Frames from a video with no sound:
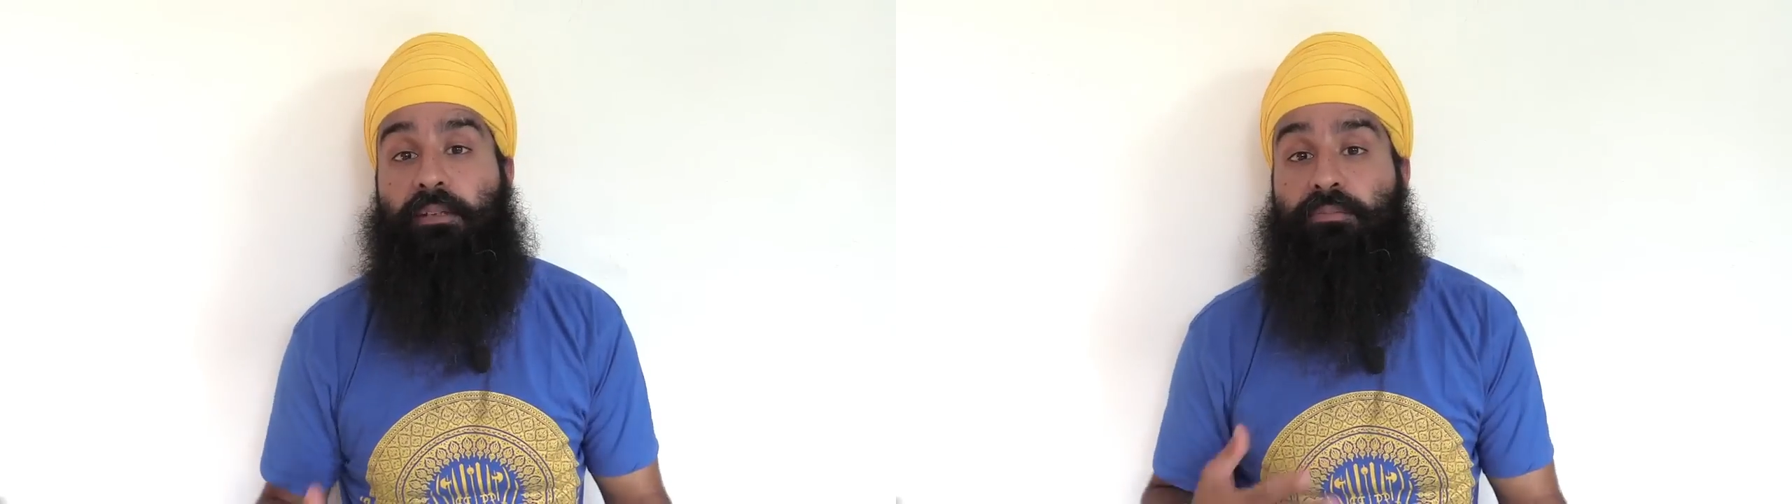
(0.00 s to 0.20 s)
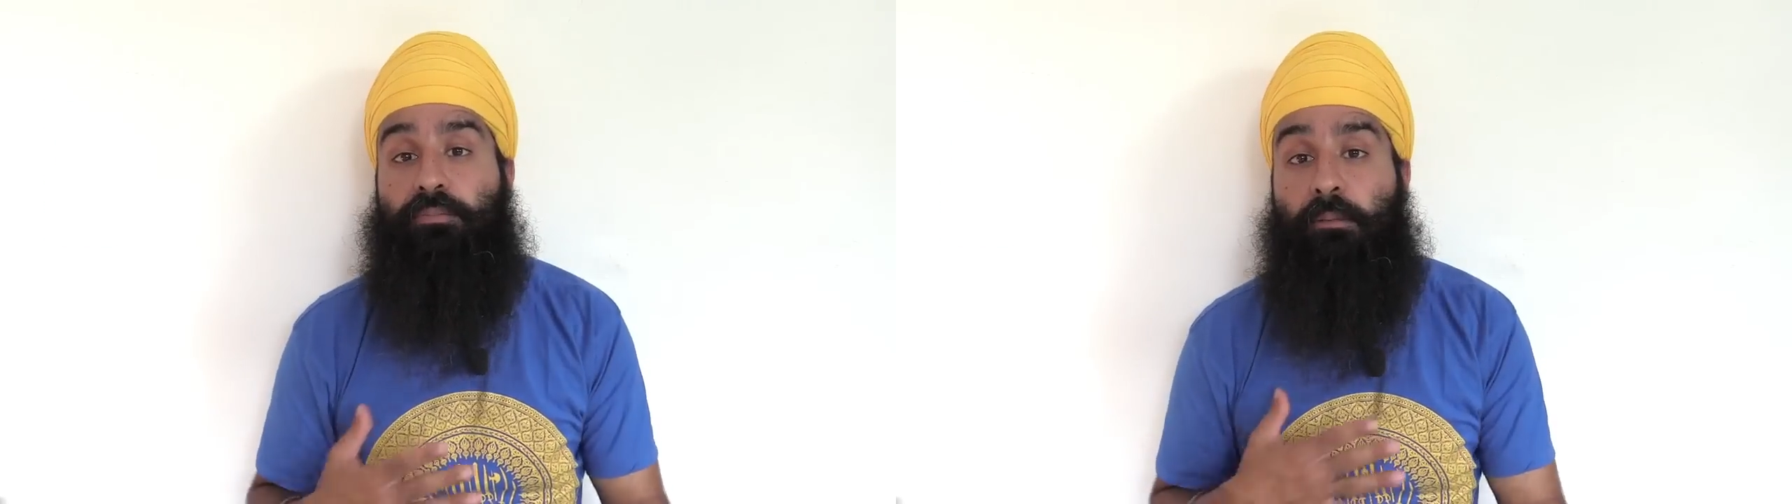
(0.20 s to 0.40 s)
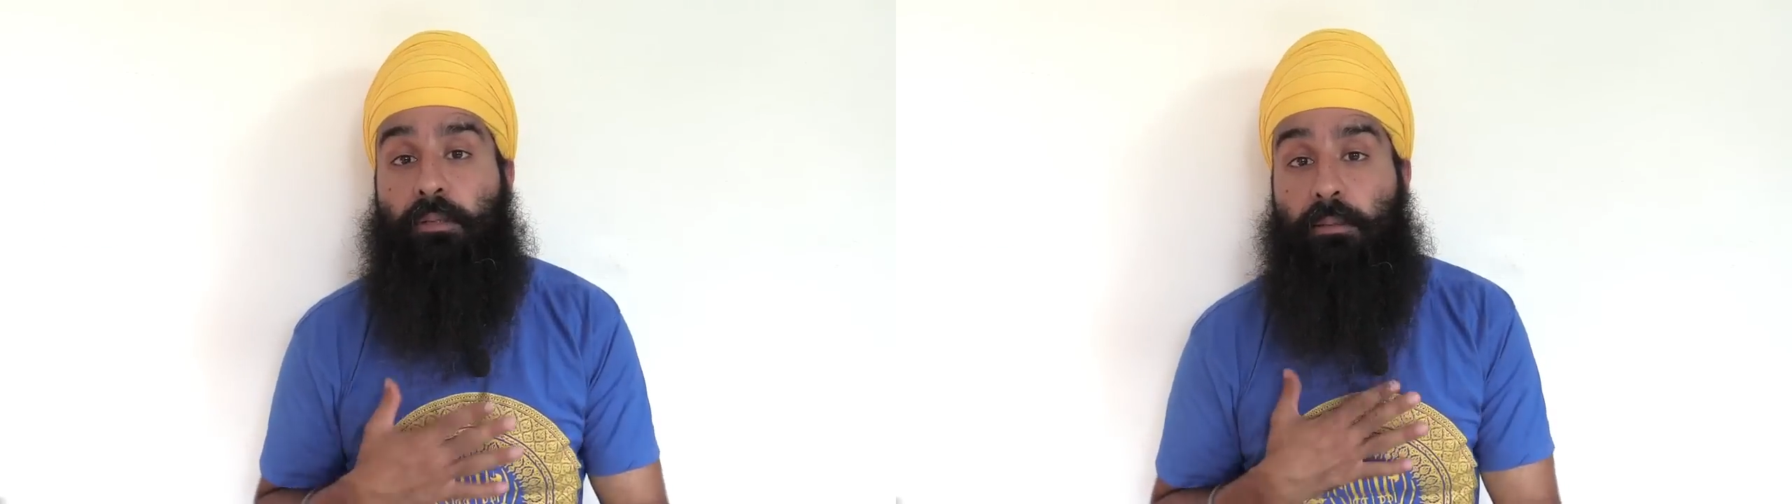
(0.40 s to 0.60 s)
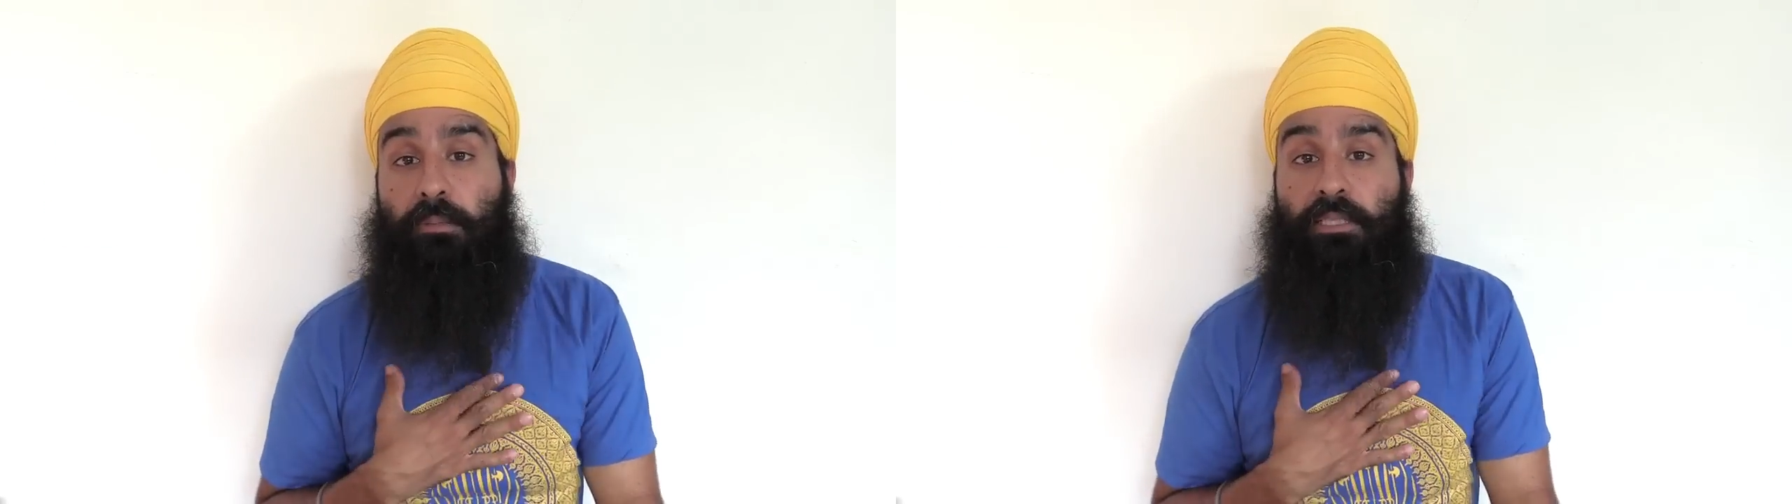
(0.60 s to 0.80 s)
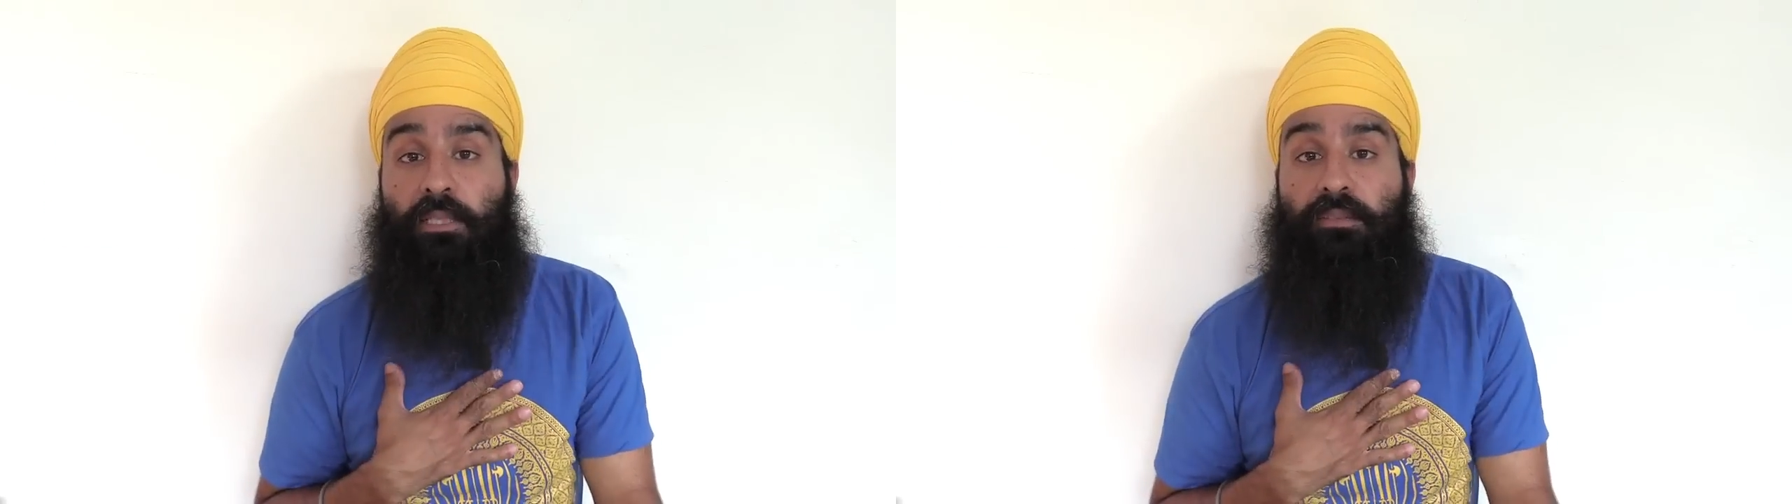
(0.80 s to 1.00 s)
if someone
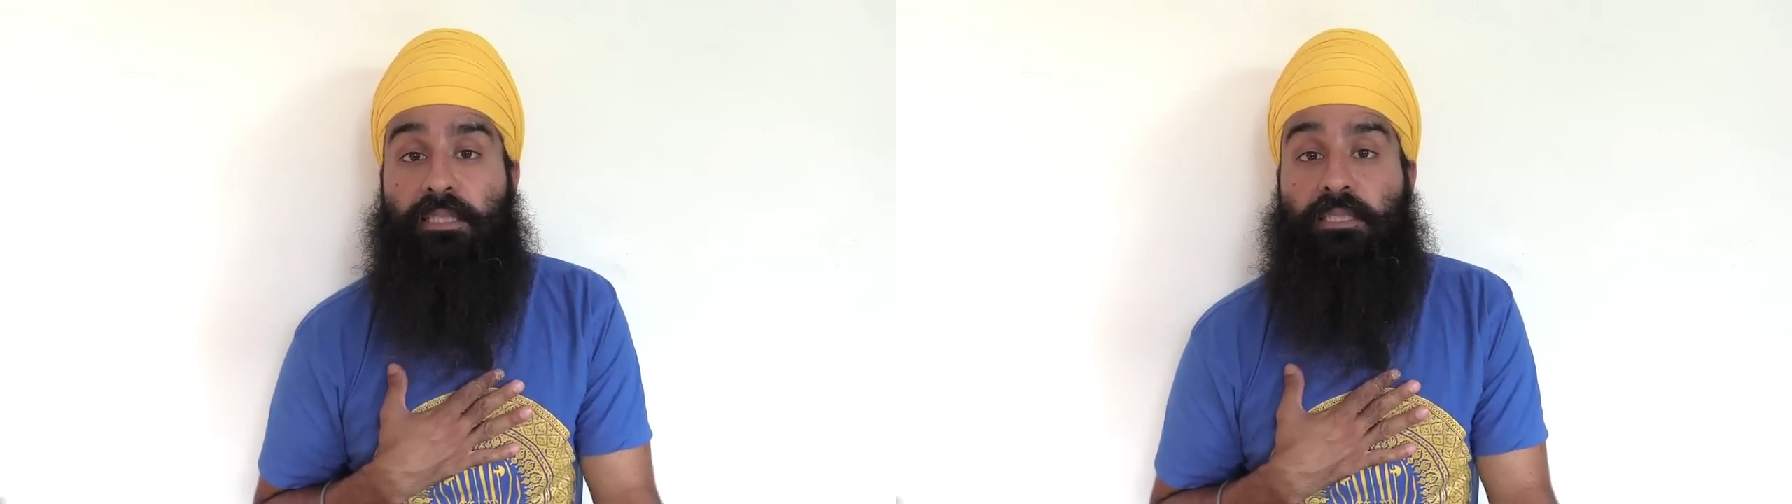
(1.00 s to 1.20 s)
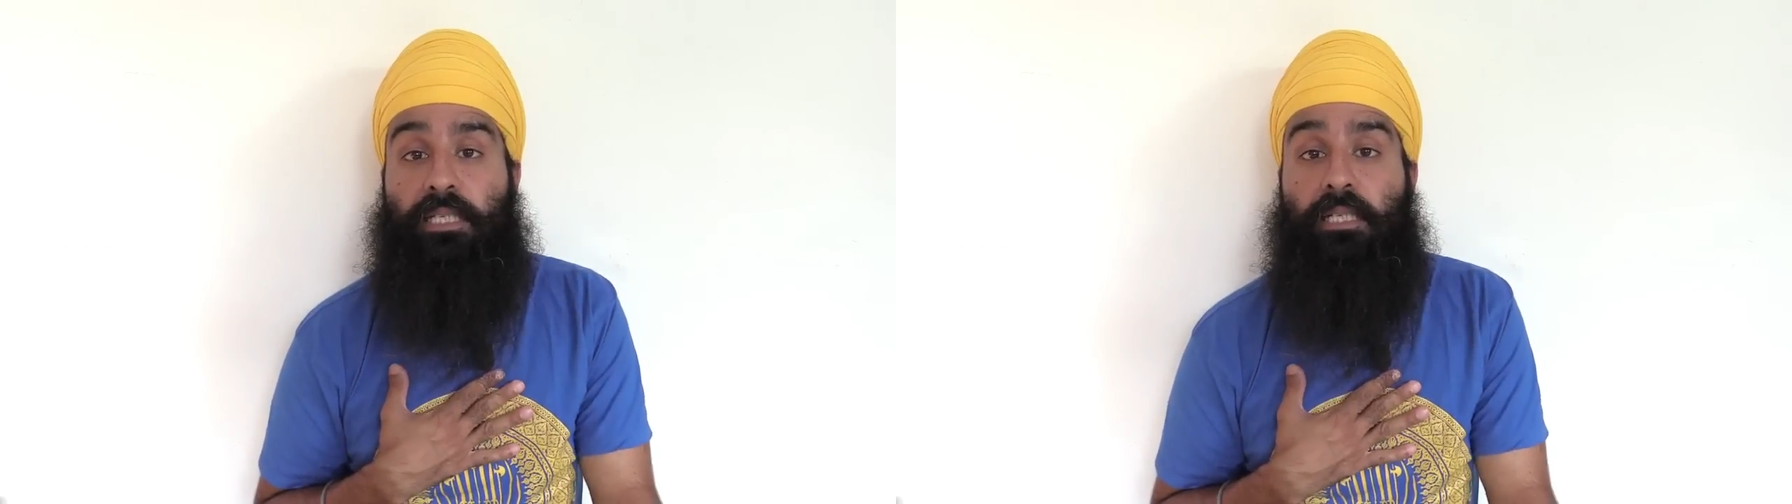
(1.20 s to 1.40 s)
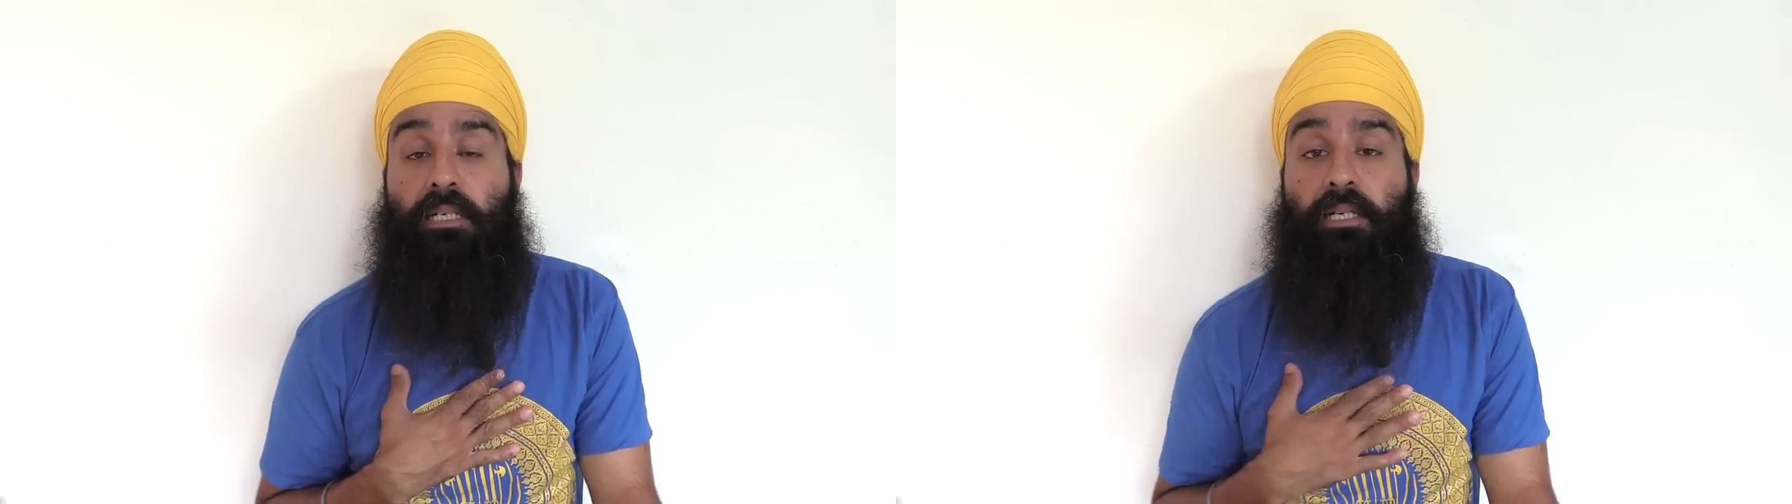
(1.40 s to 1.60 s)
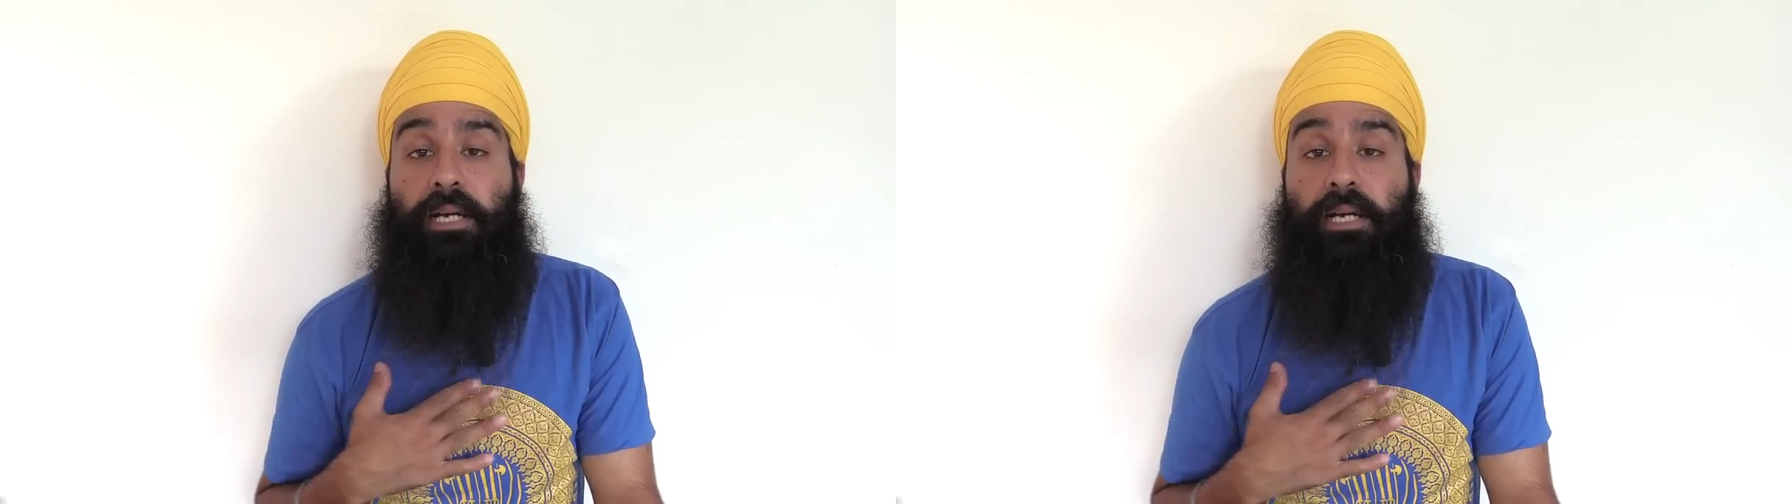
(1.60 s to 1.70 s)
like myself sits here